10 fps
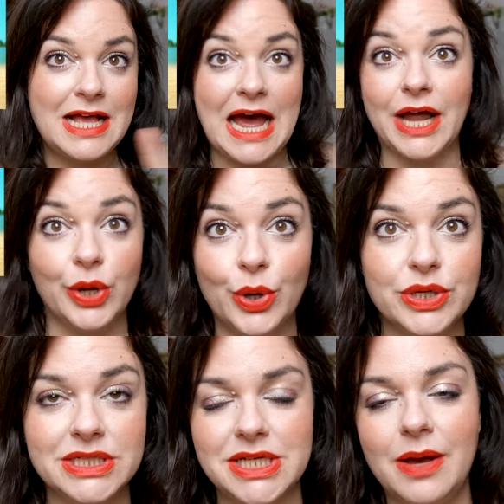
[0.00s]
had
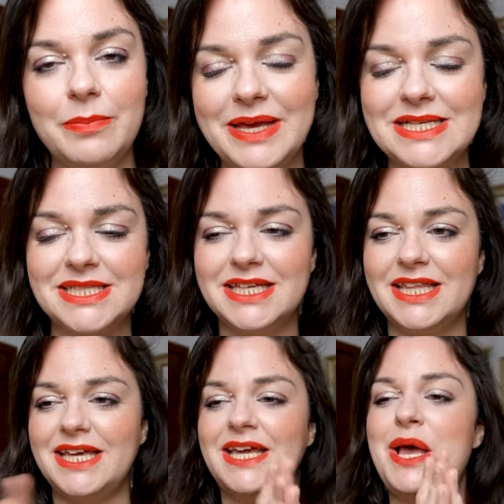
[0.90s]
hooked up
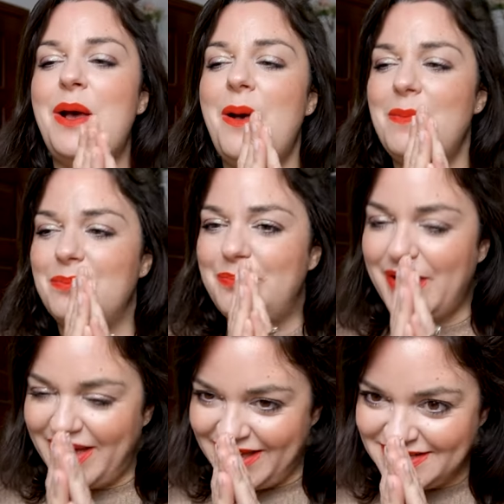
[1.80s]
basically.
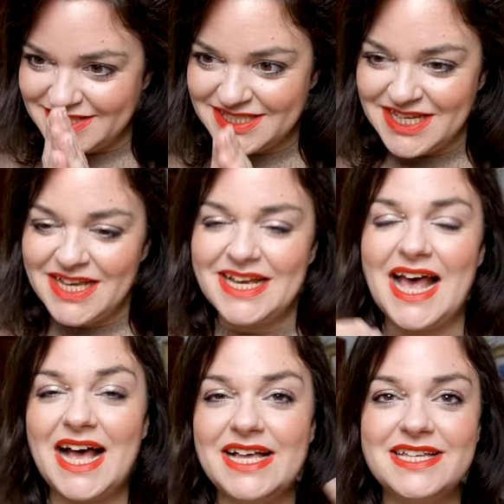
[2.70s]
But
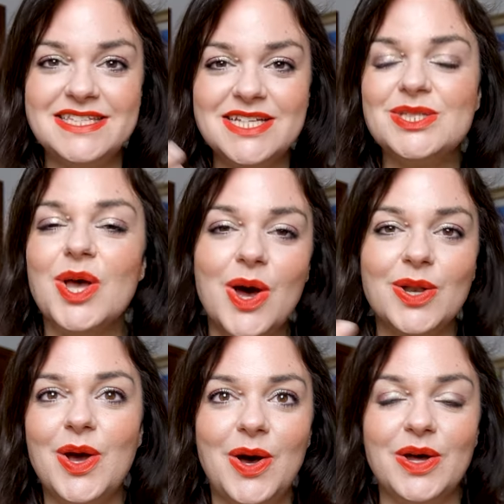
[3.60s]
as it's
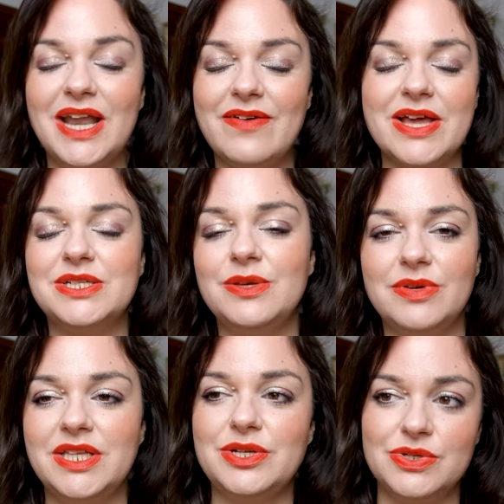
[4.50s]
gone on, I've actually
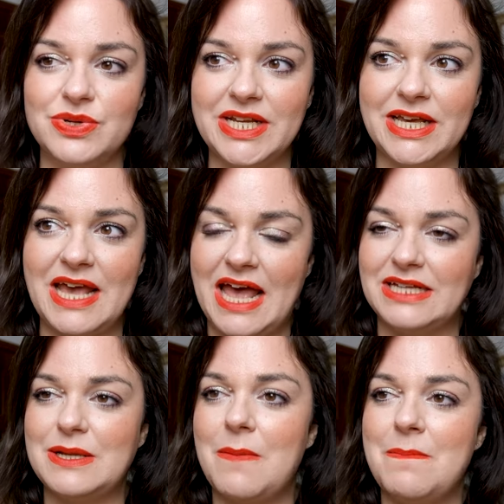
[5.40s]
really enjoyed it
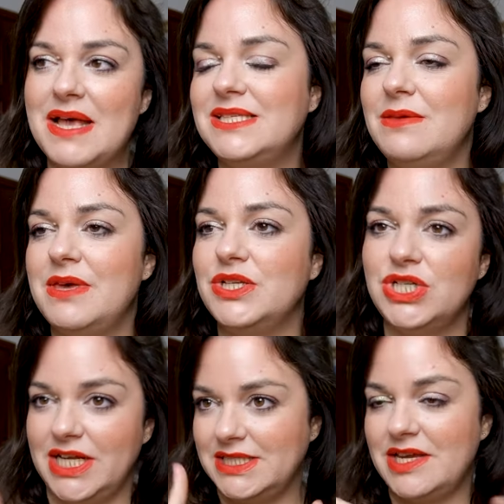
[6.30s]
and Messy
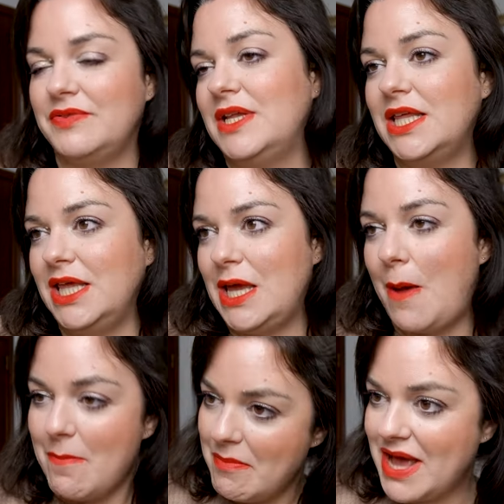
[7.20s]
Mitch is definitely
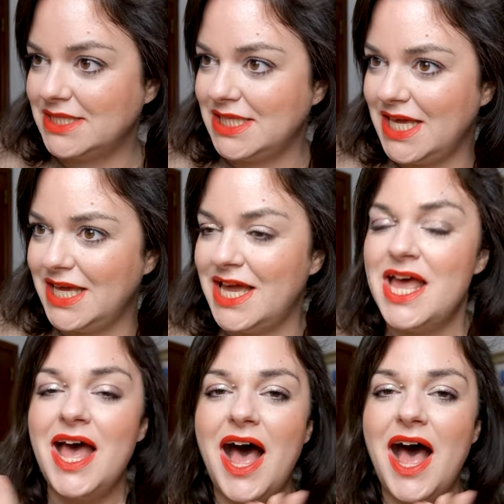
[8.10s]
messy.